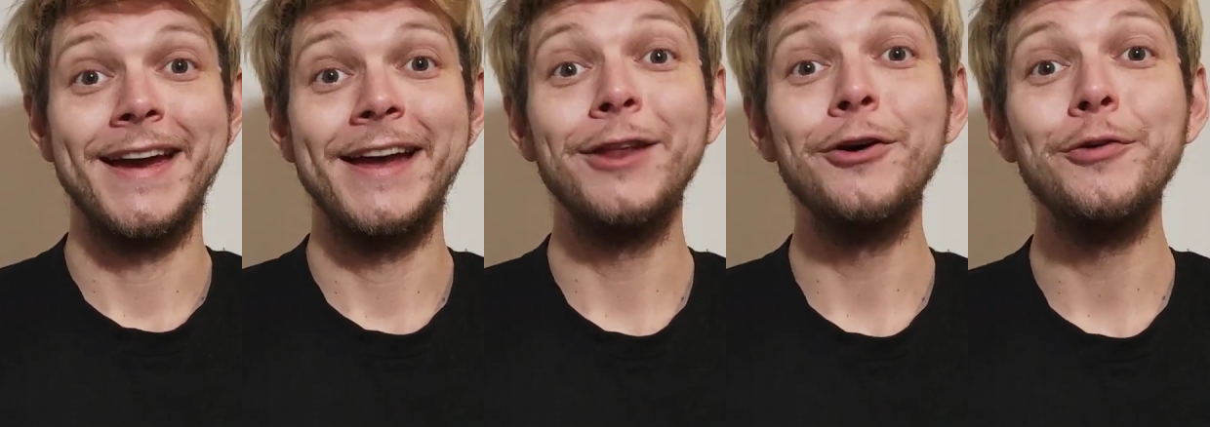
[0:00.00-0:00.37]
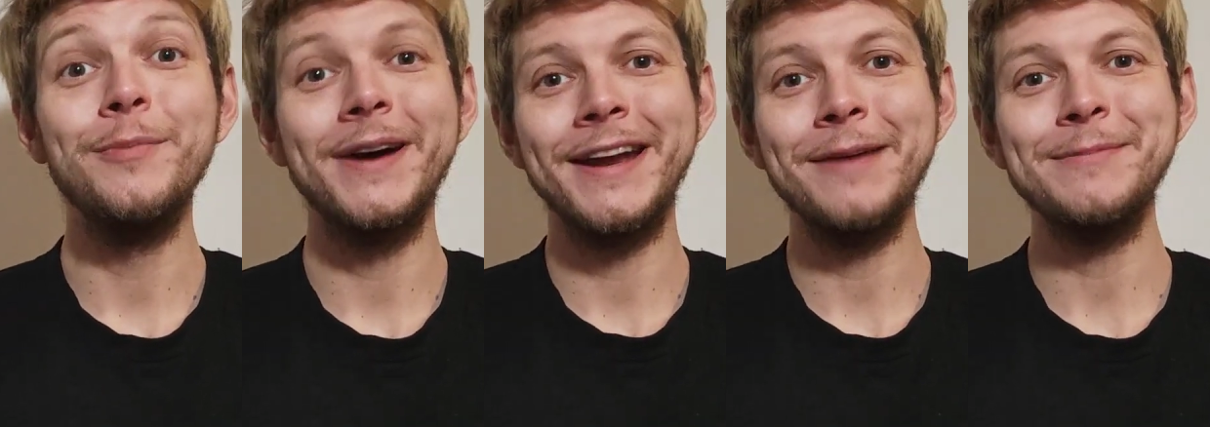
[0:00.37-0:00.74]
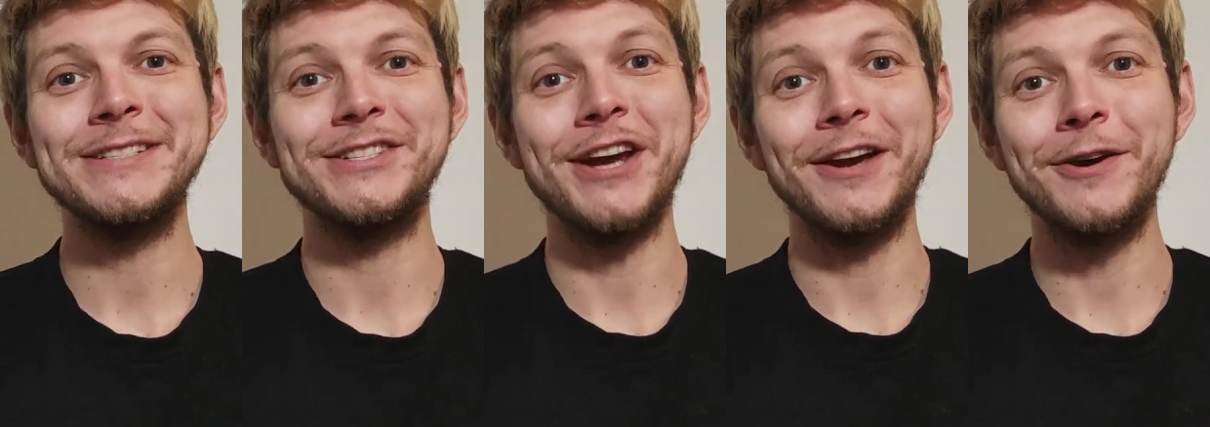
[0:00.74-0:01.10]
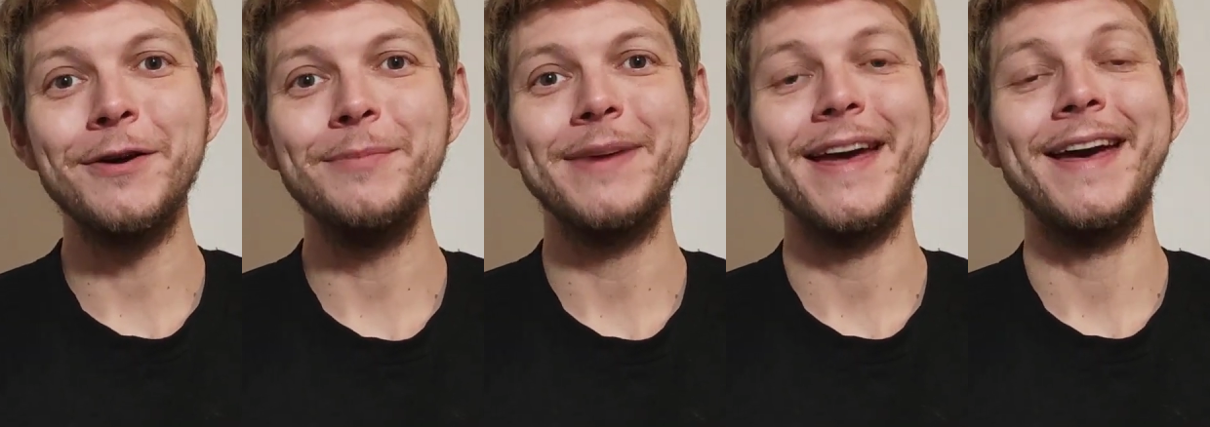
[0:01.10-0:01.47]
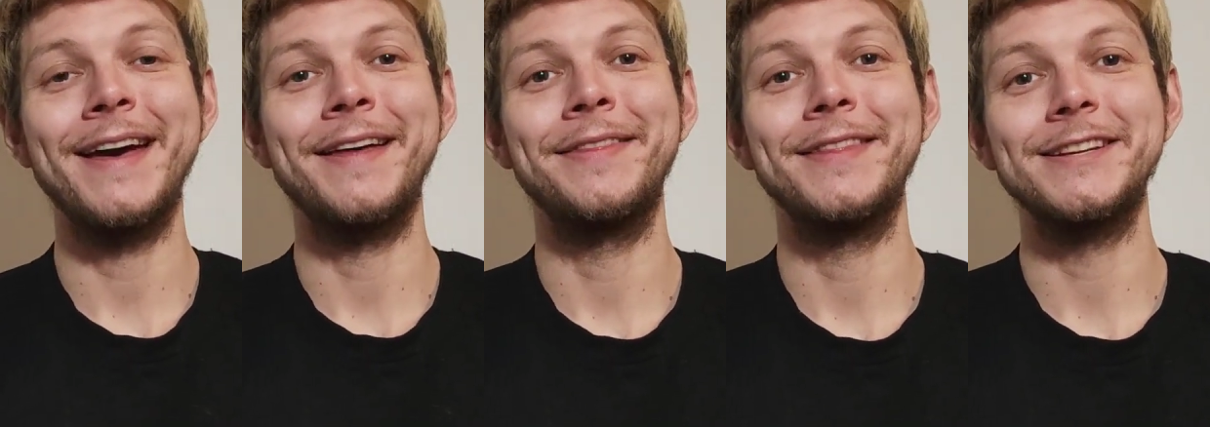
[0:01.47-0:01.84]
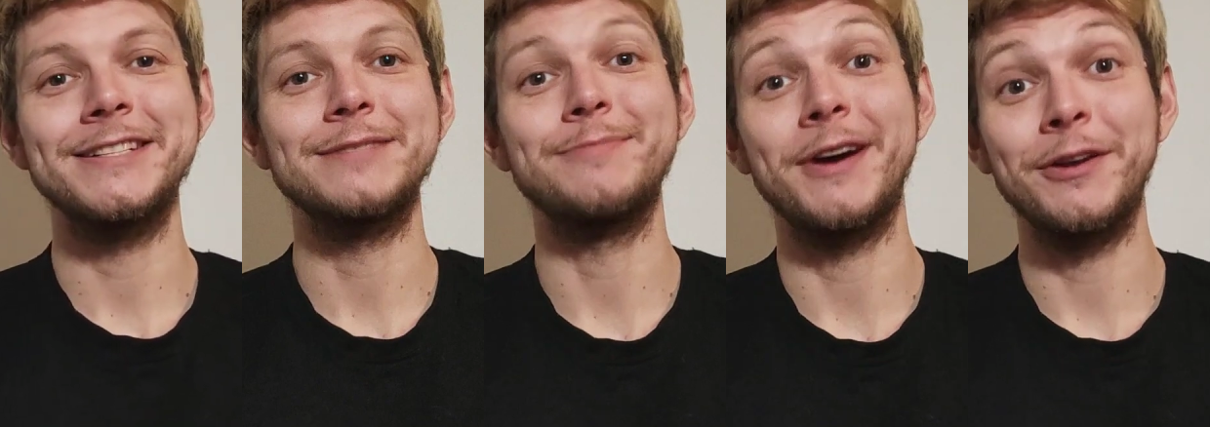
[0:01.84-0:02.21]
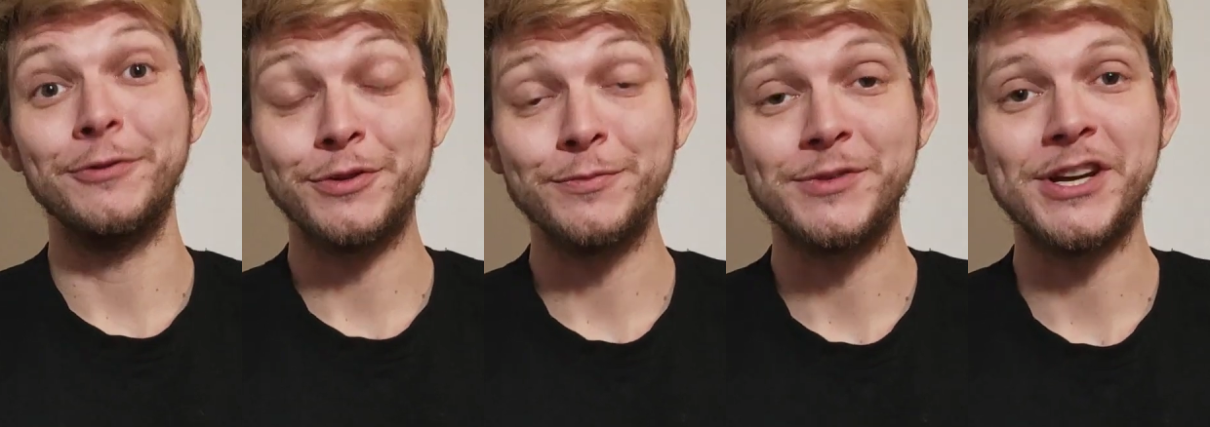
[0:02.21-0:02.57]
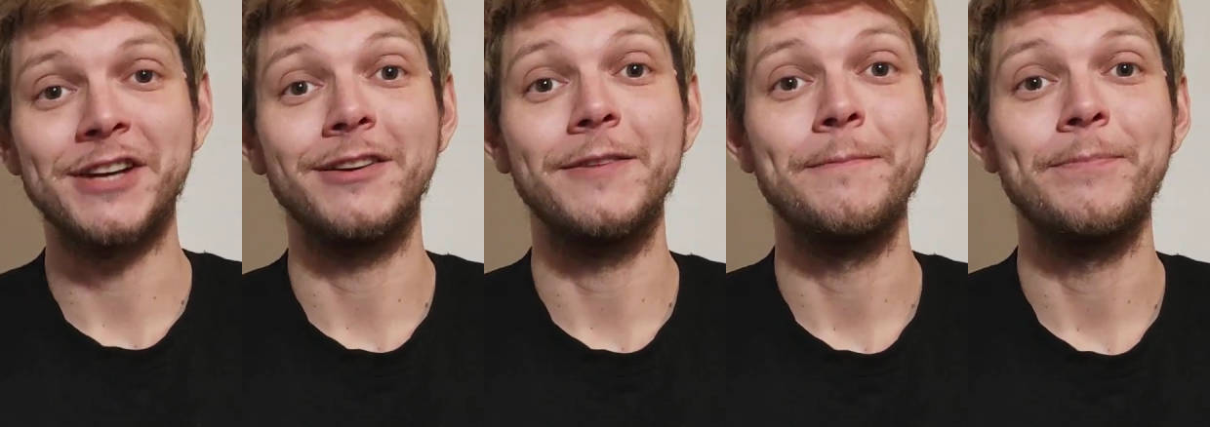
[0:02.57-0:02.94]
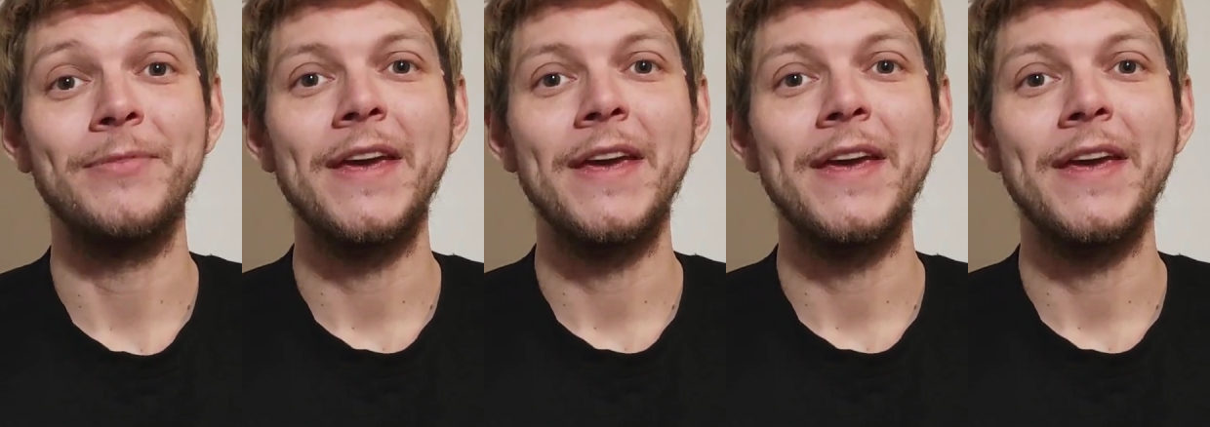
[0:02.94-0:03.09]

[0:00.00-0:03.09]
Hello, my name is Jacob, and this is my YouTube channel.